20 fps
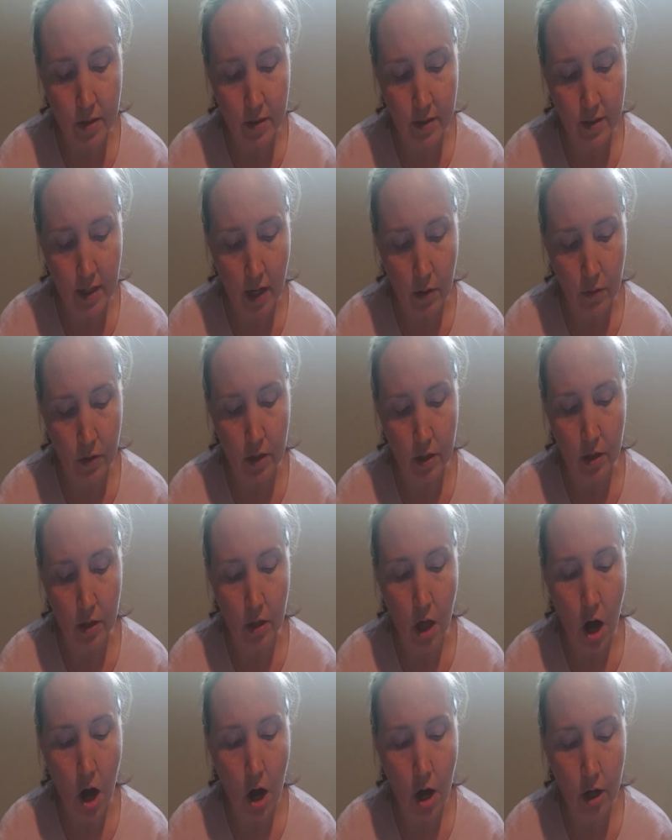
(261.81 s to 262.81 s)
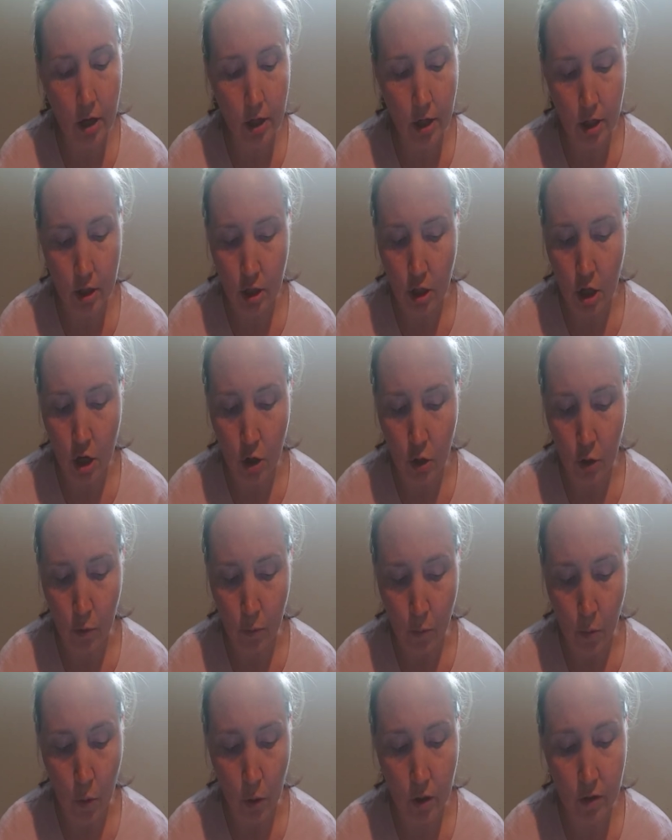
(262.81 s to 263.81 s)
low, mournful shriek,
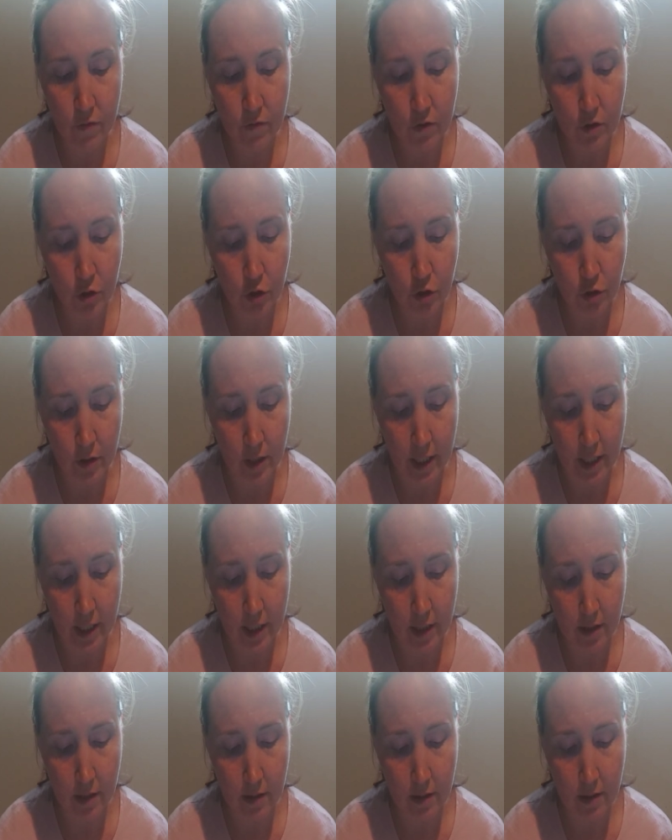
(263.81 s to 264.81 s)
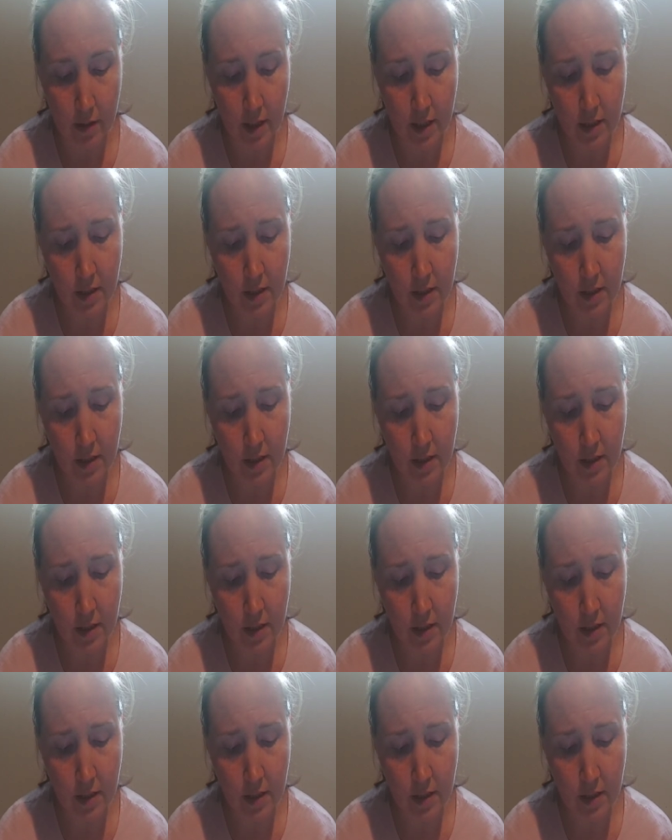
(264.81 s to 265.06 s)
as if to say goodbye.